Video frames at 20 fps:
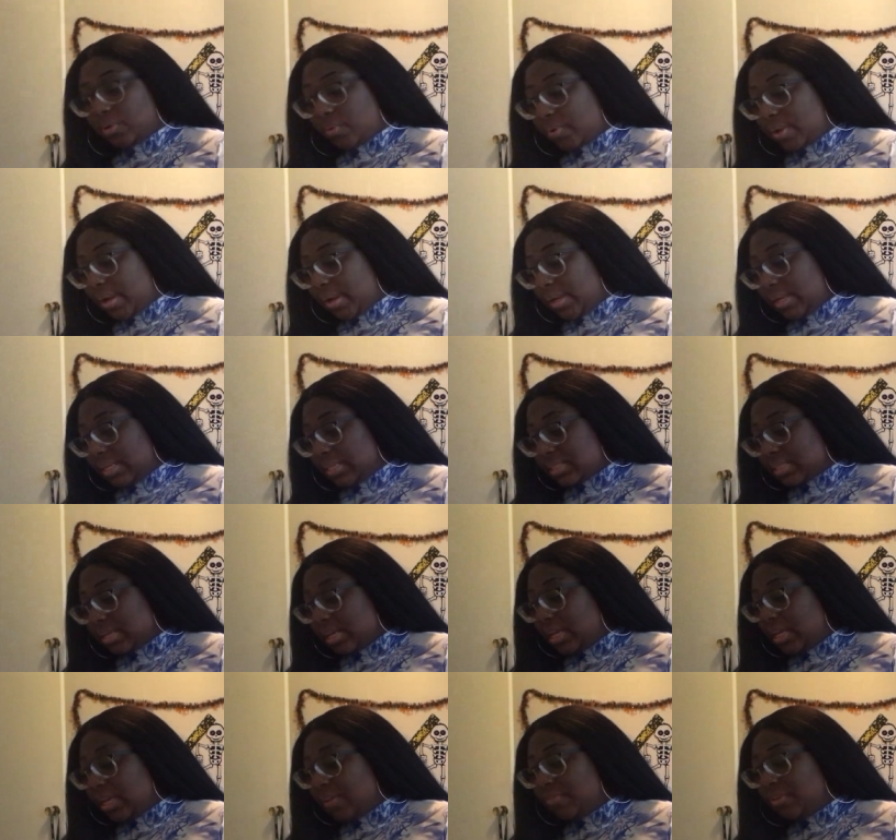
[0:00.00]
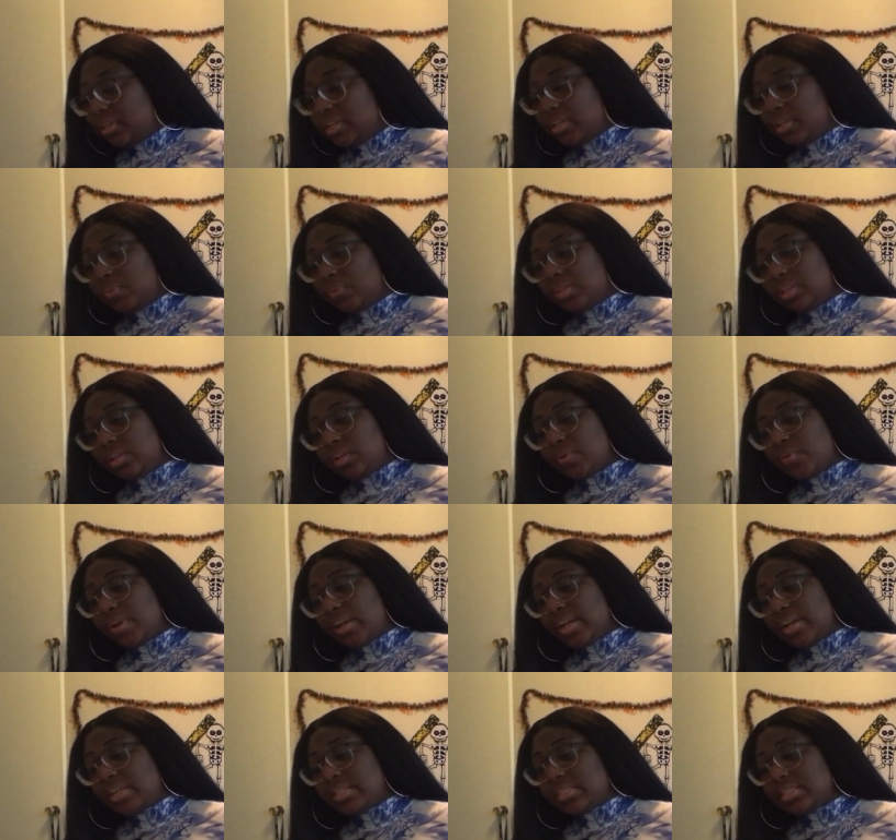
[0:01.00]
Aquarius. If you're dealing with an
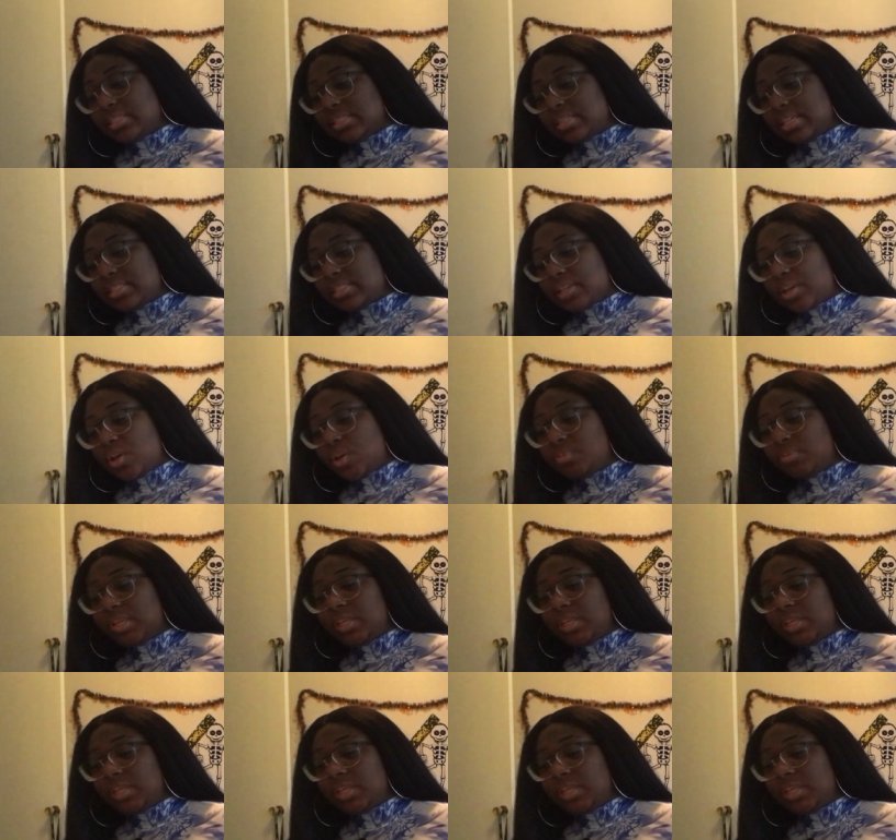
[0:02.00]
Aquarius, it says, I hope